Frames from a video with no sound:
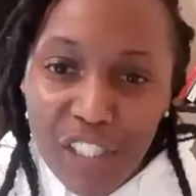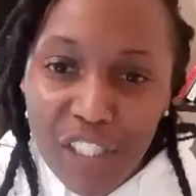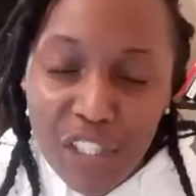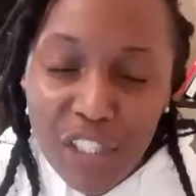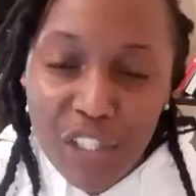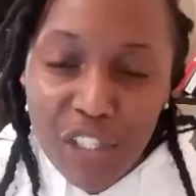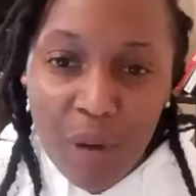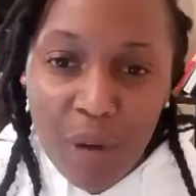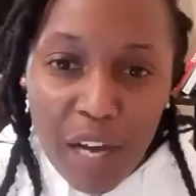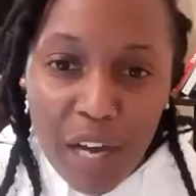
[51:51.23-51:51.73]
to
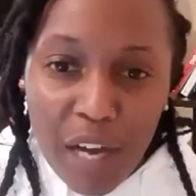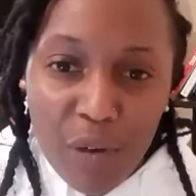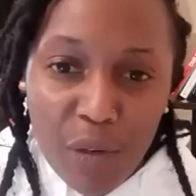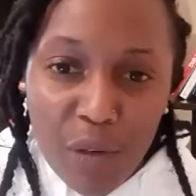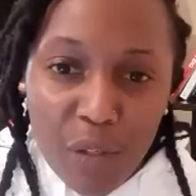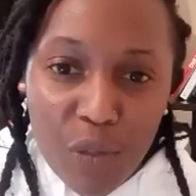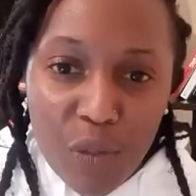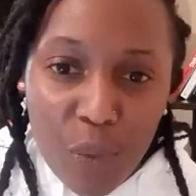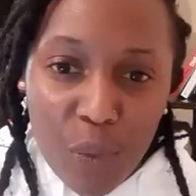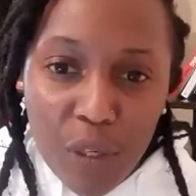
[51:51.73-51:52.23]
add on to
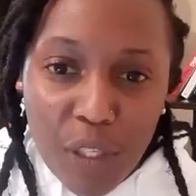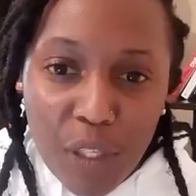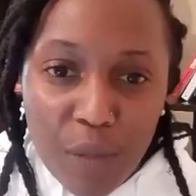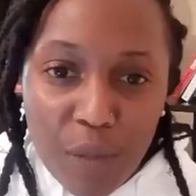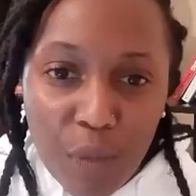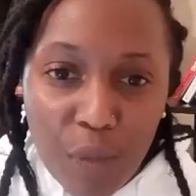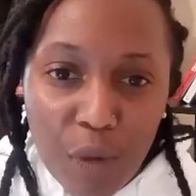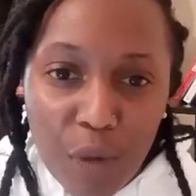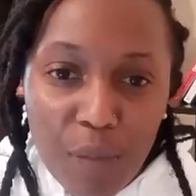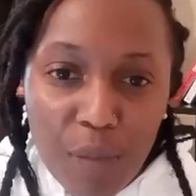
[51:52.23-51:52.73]
what
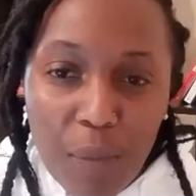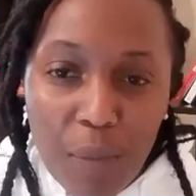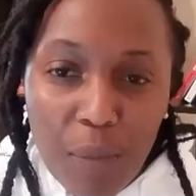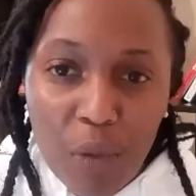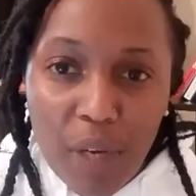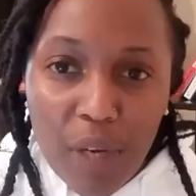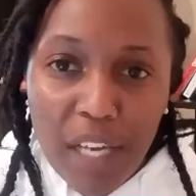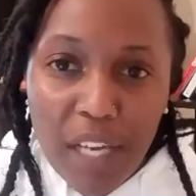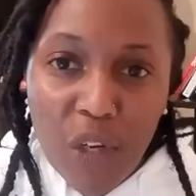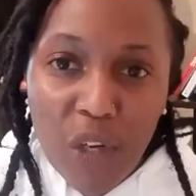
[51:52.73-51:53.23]
both Memuna
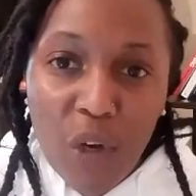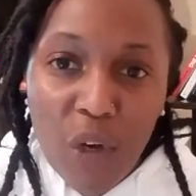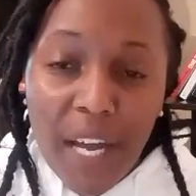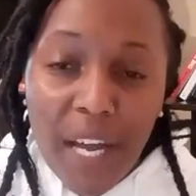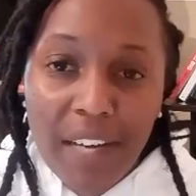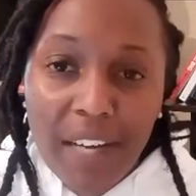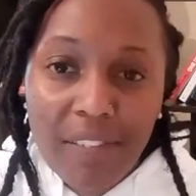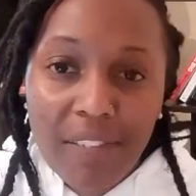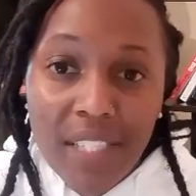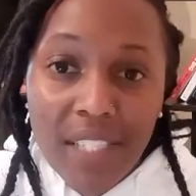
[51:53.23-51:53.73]
and Koye
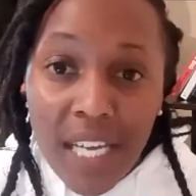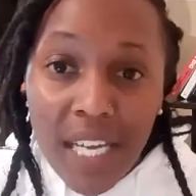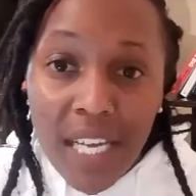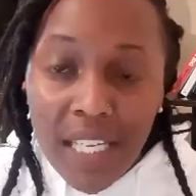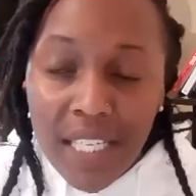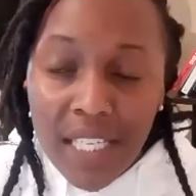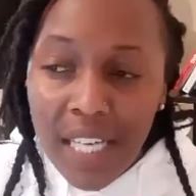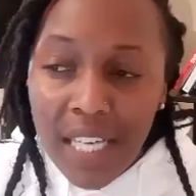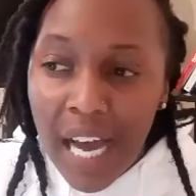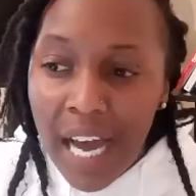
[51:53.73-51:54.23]
have said,
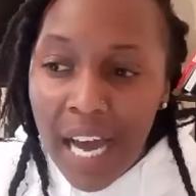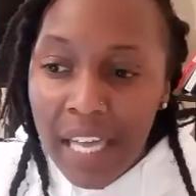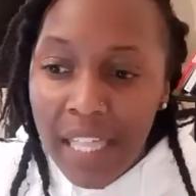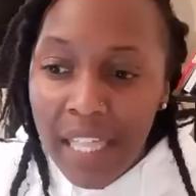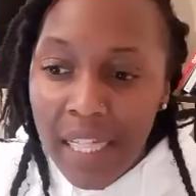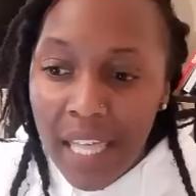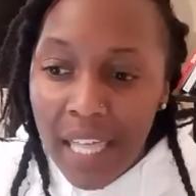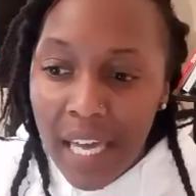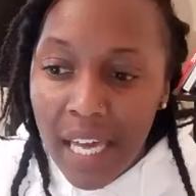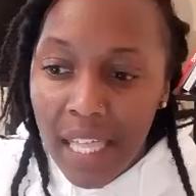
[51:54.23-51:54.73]
I
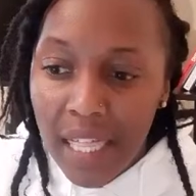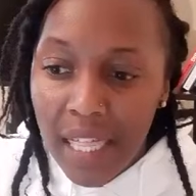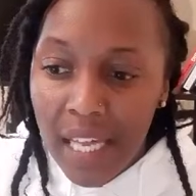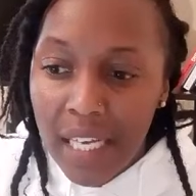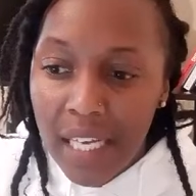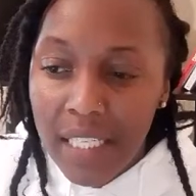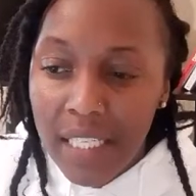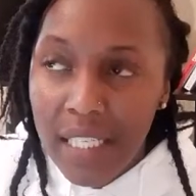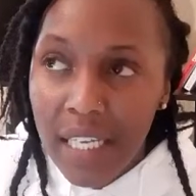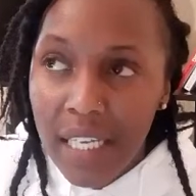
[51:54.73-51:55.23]
think that
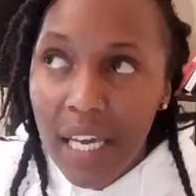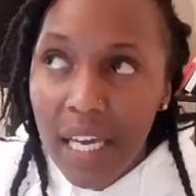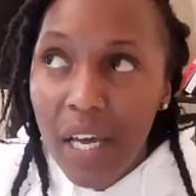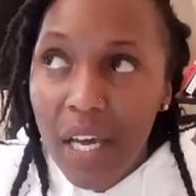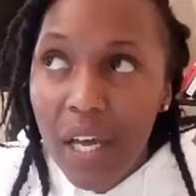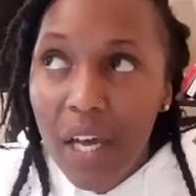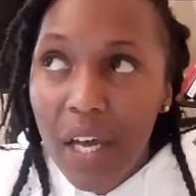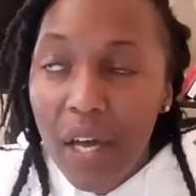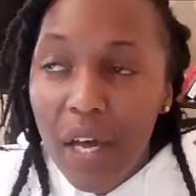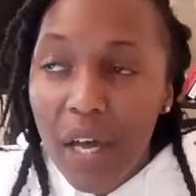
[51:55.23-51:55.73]

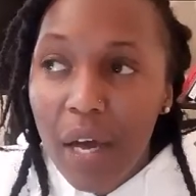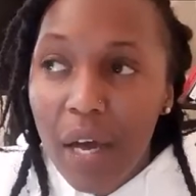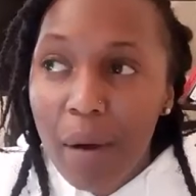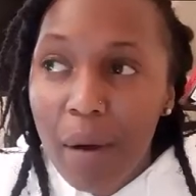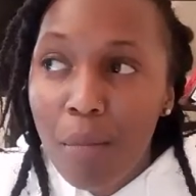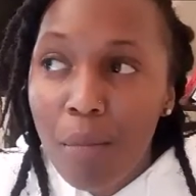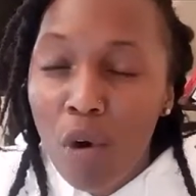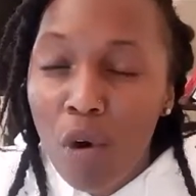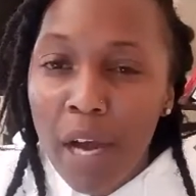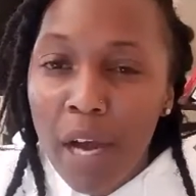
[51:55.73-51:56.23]

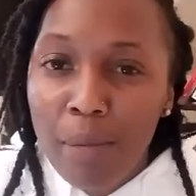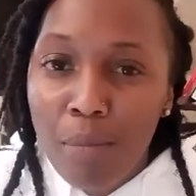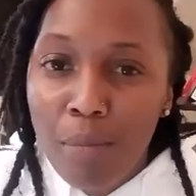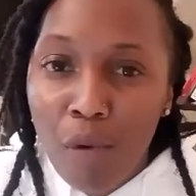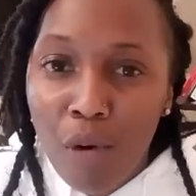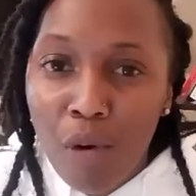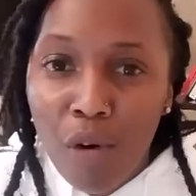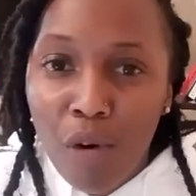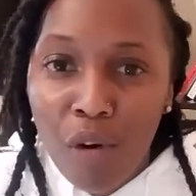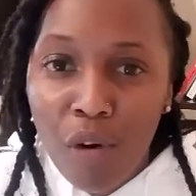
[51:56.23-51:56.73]
more and
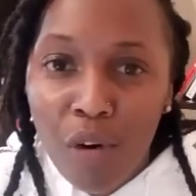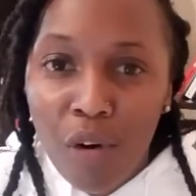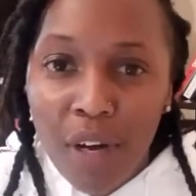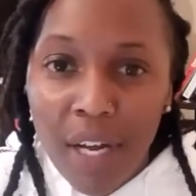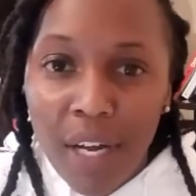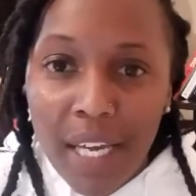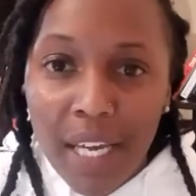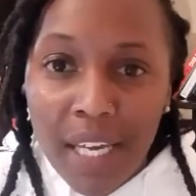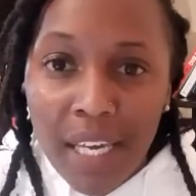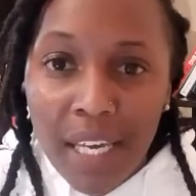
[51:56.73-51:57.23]
more
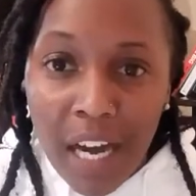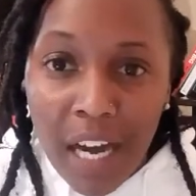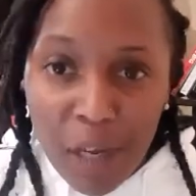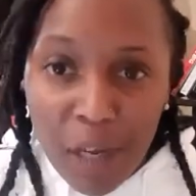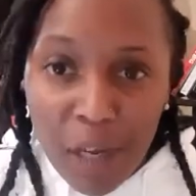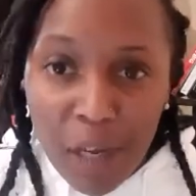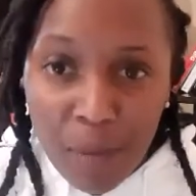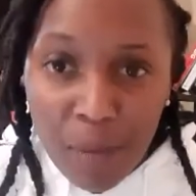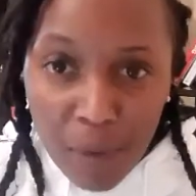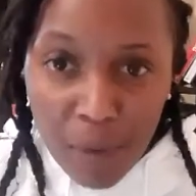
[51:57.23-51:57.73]

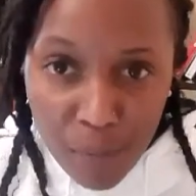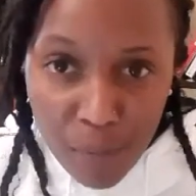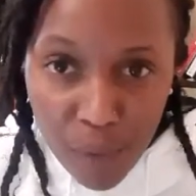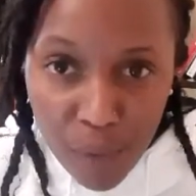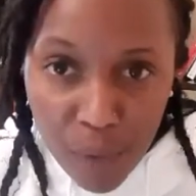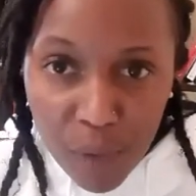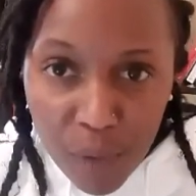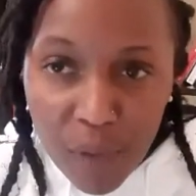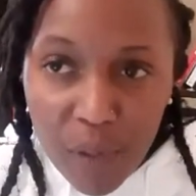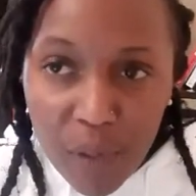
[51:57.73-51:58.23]
young
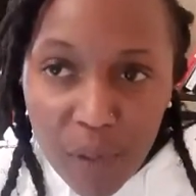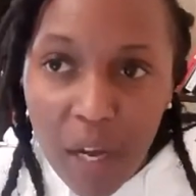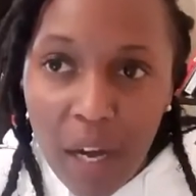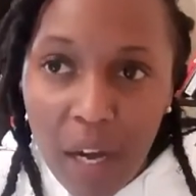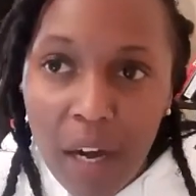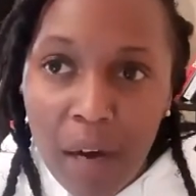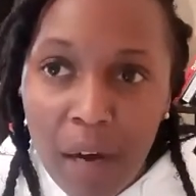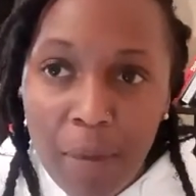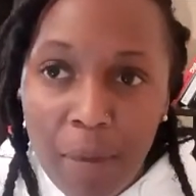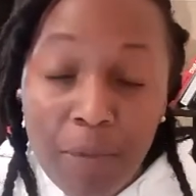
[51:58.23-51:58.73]
people,
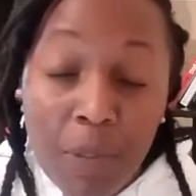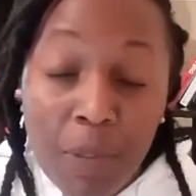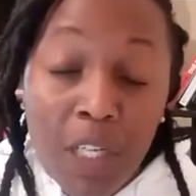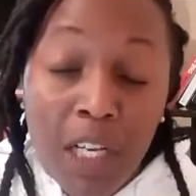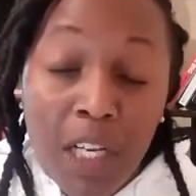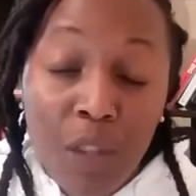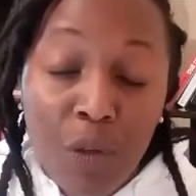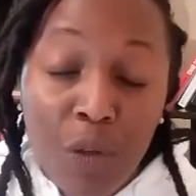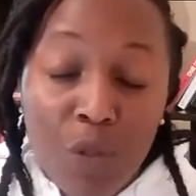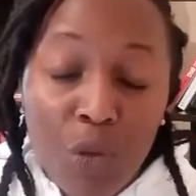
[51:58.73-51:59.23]

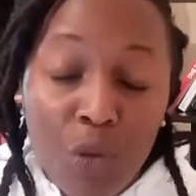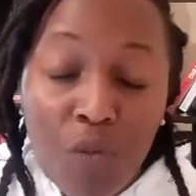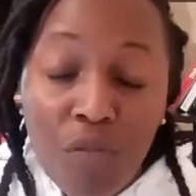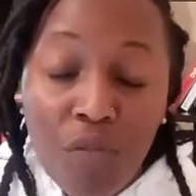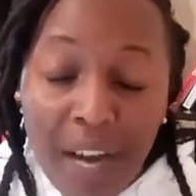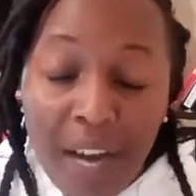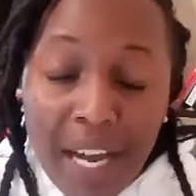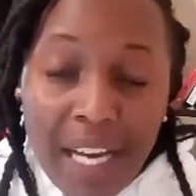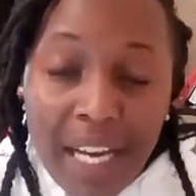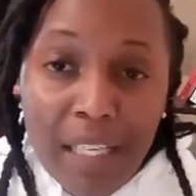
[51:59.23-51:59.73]
especially those who
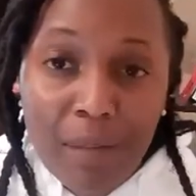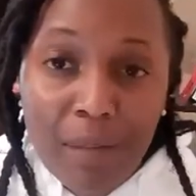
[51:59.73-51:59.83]
find